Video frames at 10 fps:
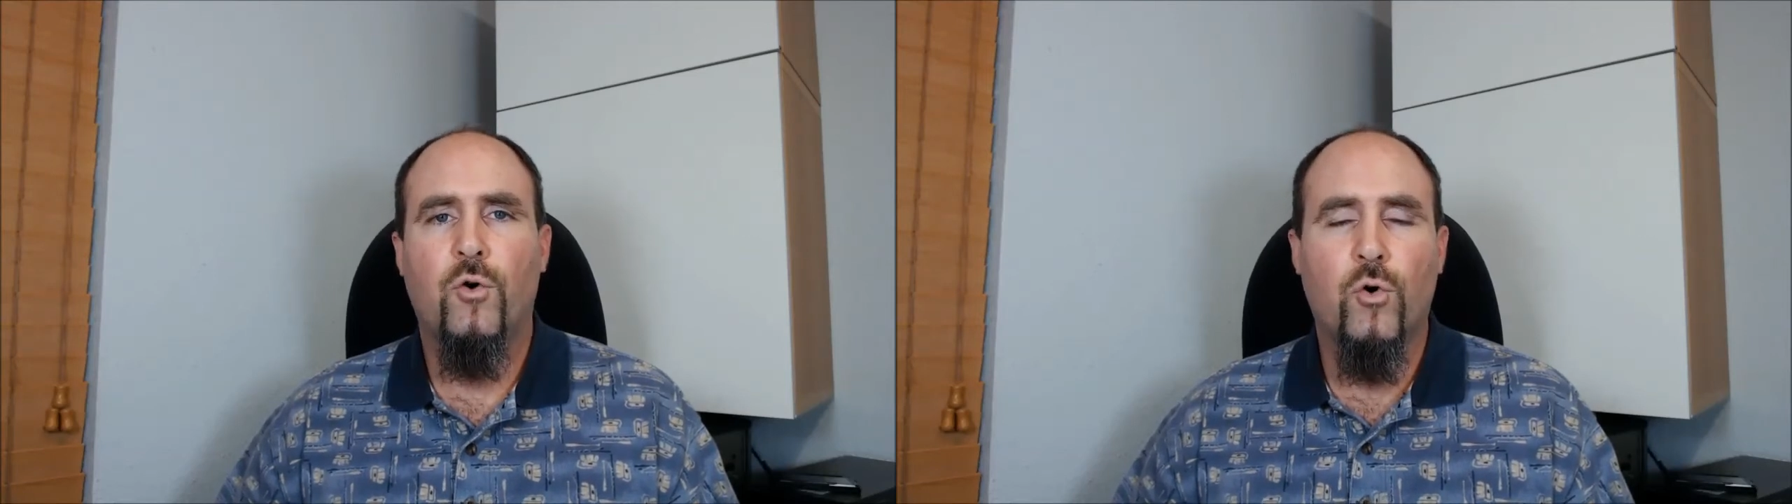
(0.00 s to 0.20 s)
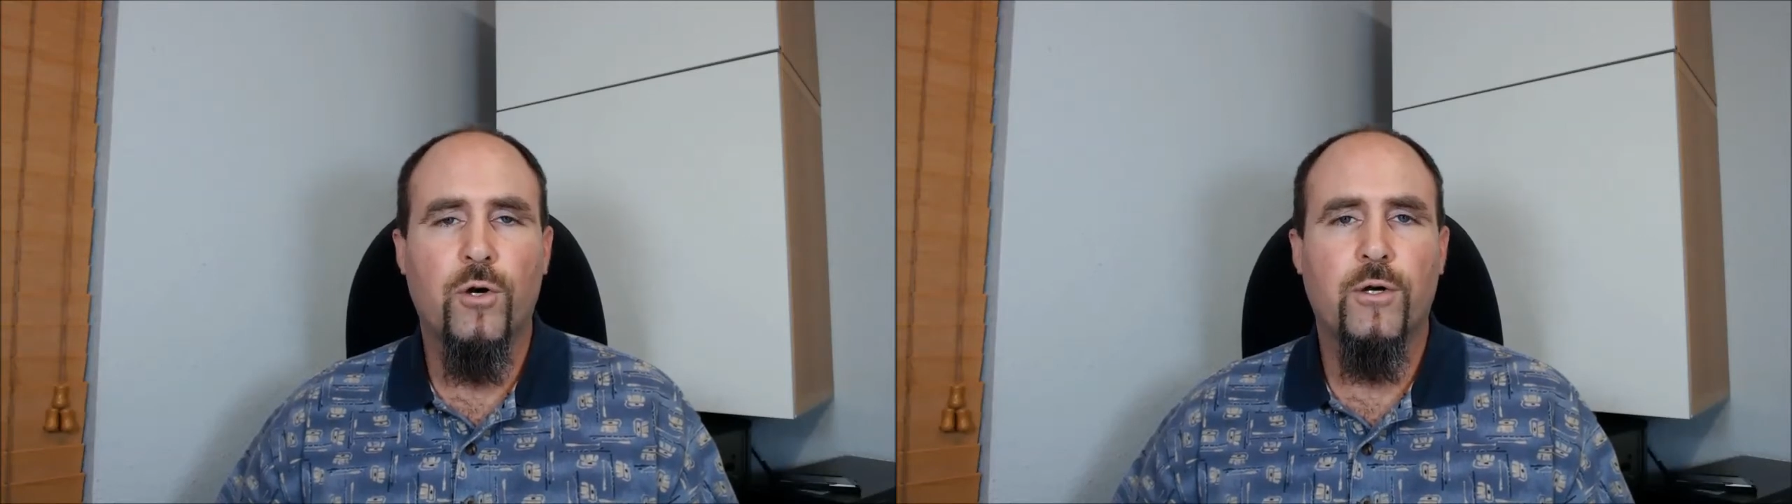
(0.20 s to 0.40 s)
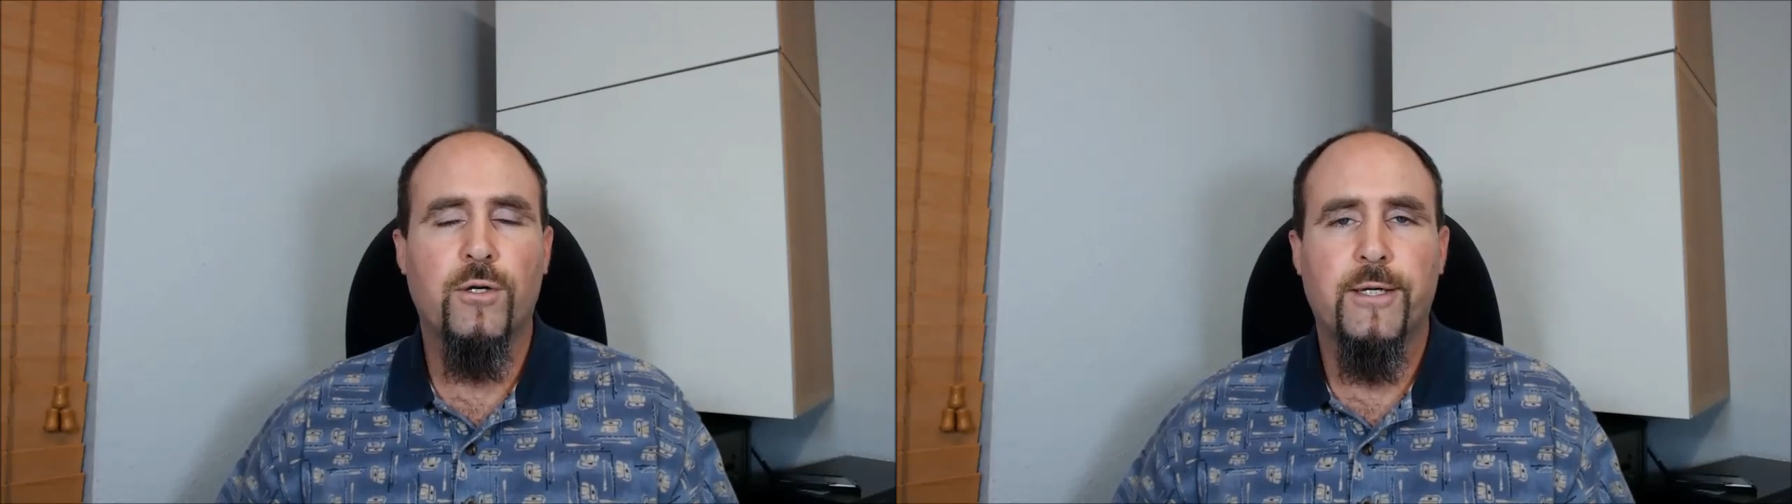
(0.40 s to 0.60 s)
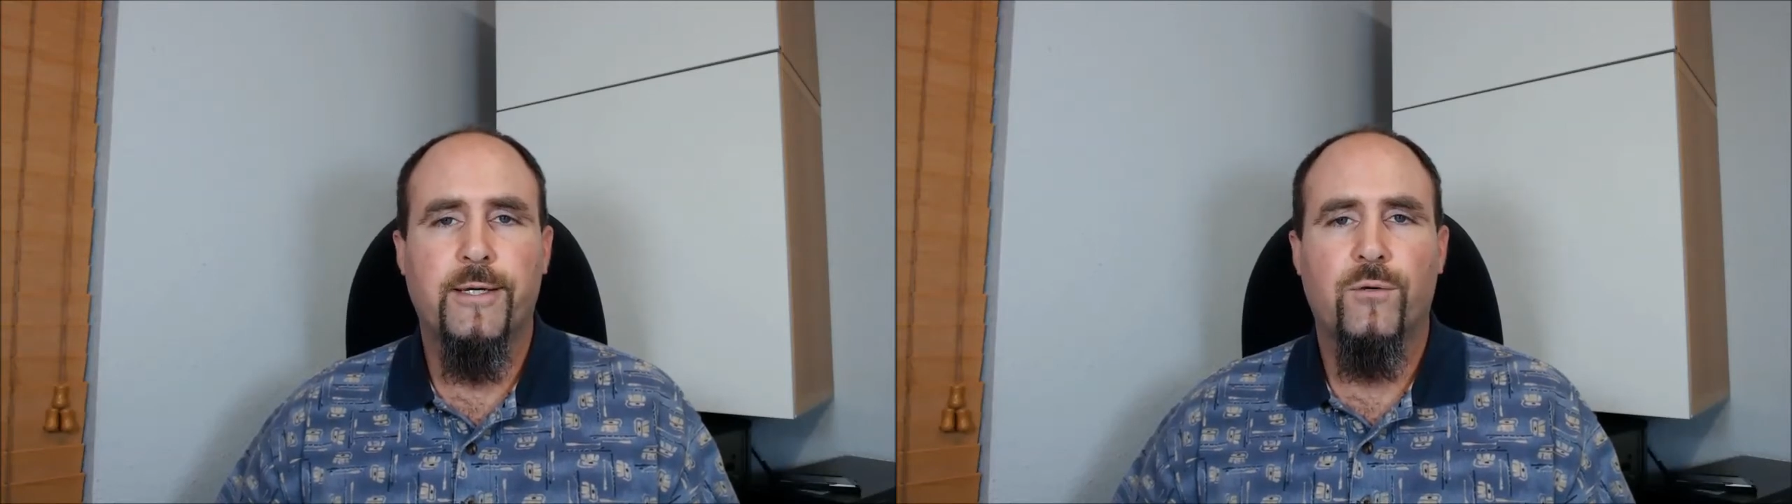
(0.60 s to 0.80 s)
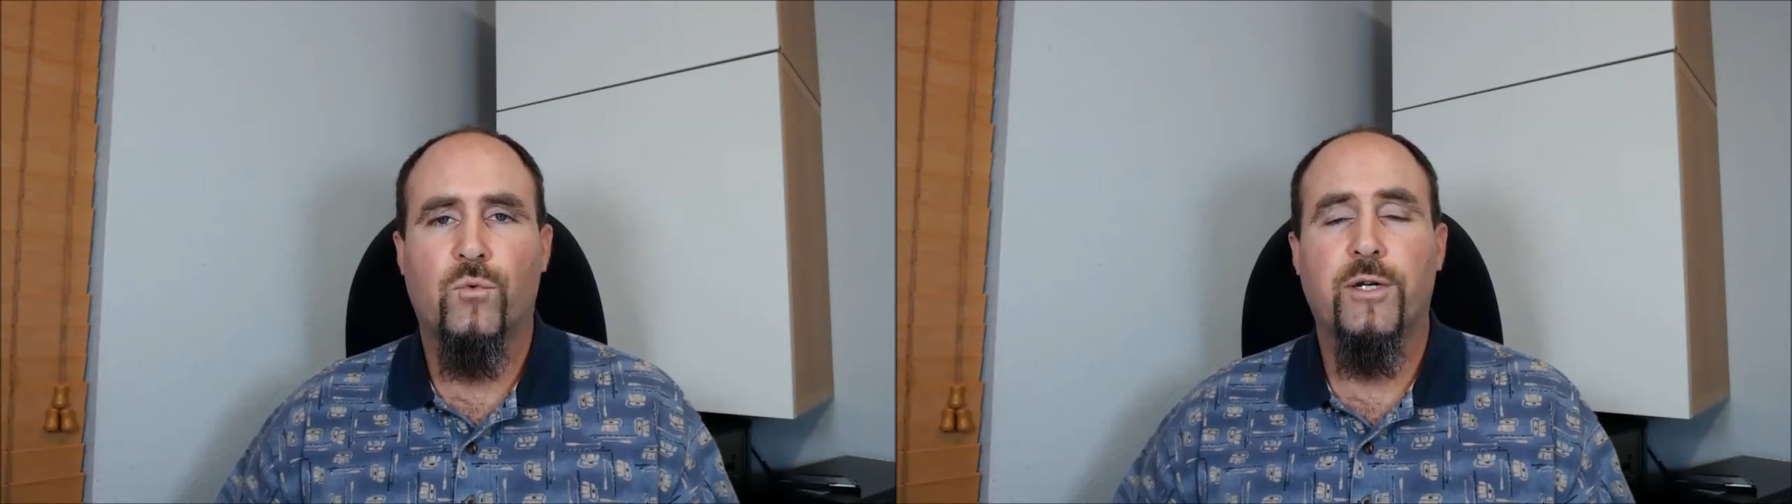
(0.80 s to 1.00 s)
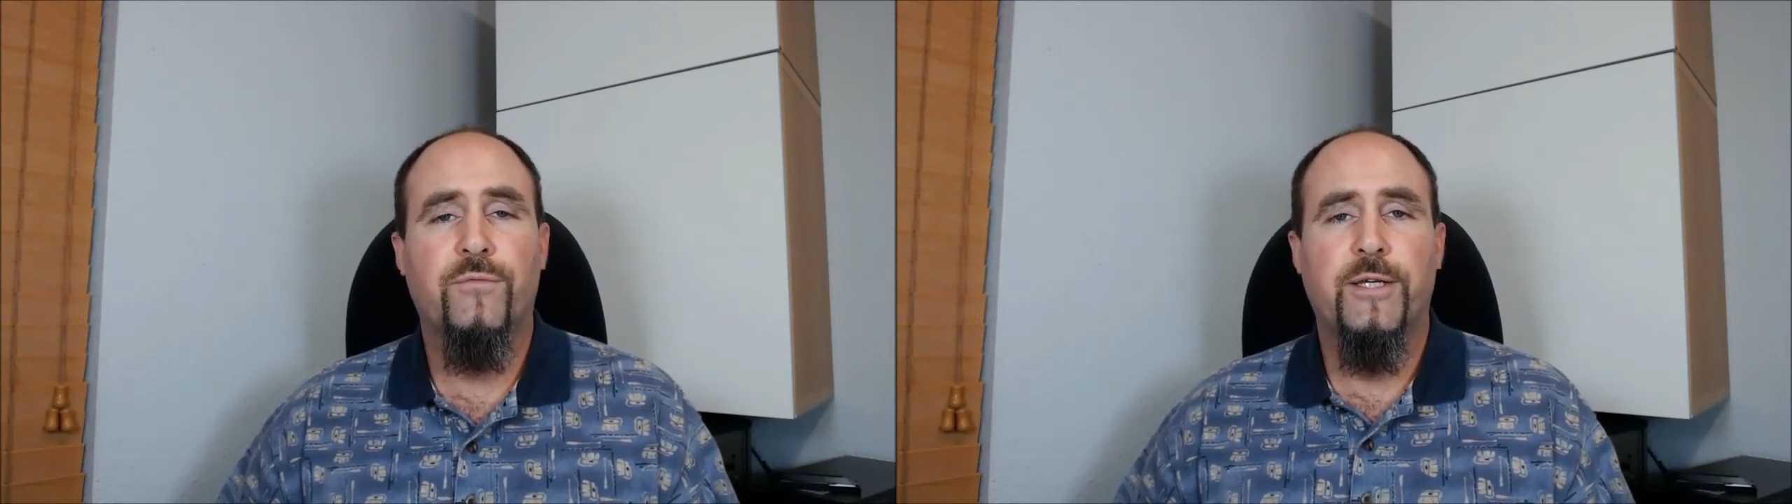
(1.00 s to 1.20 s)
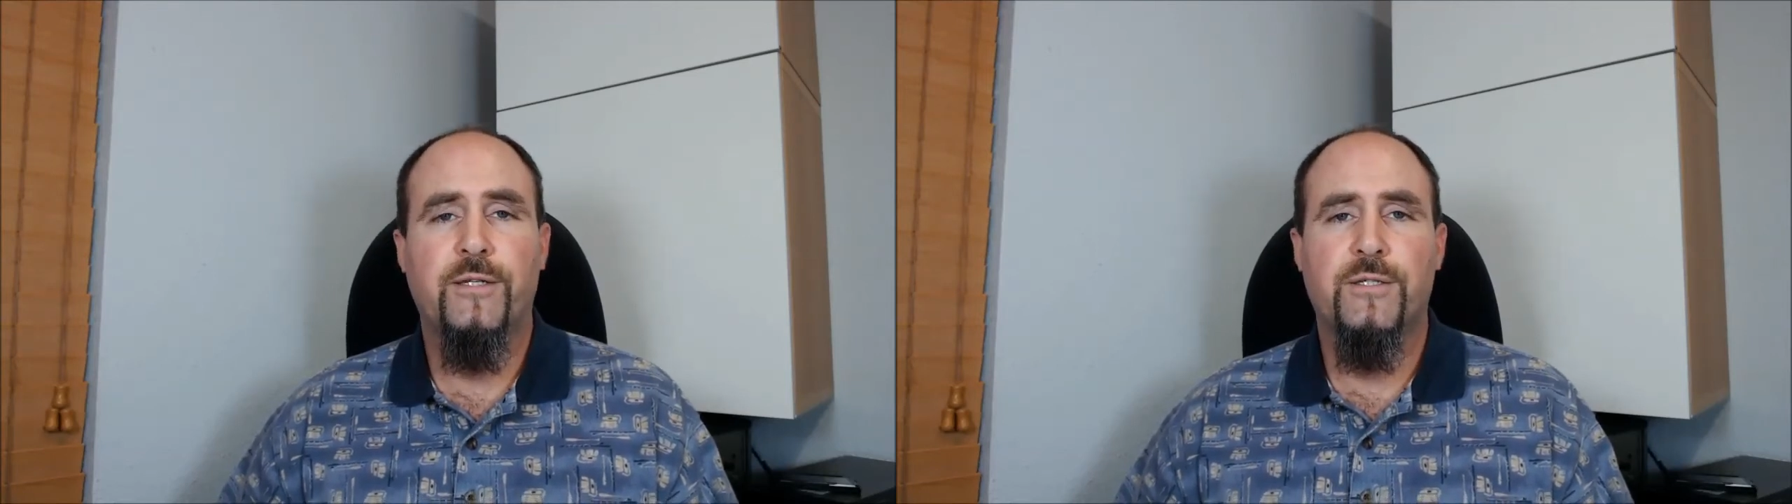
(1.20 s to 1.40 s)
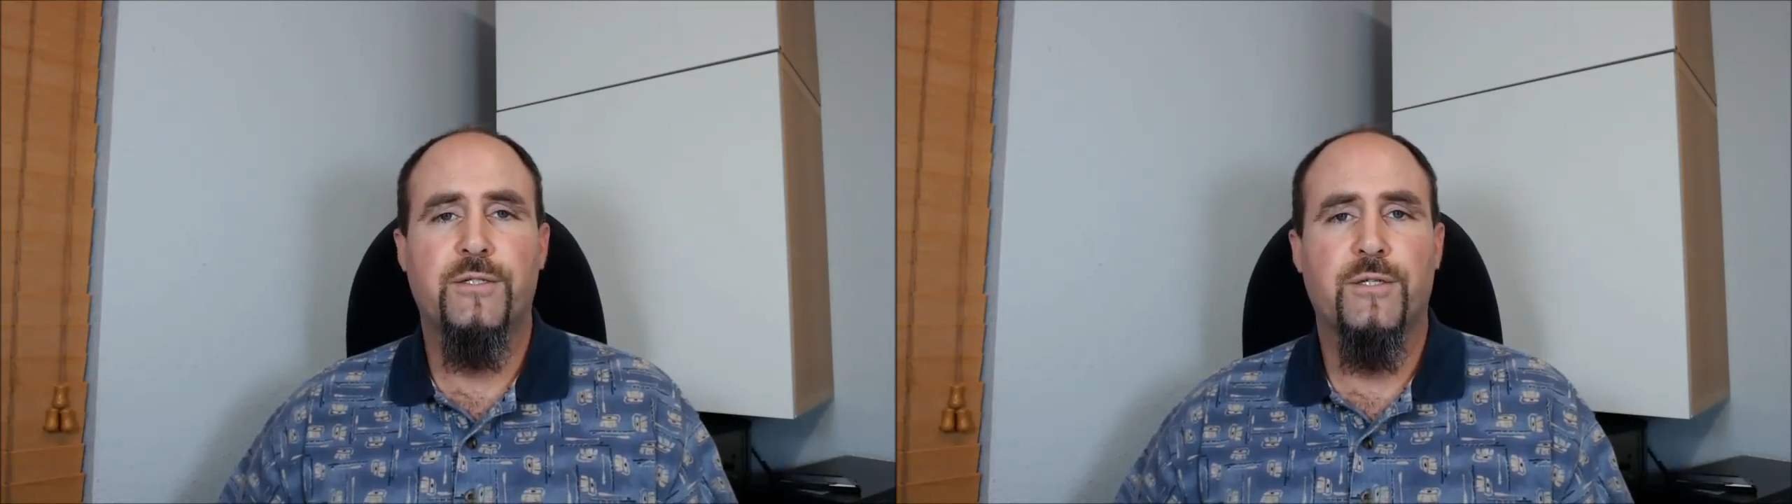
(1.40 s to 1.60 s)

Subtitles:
Or what if they just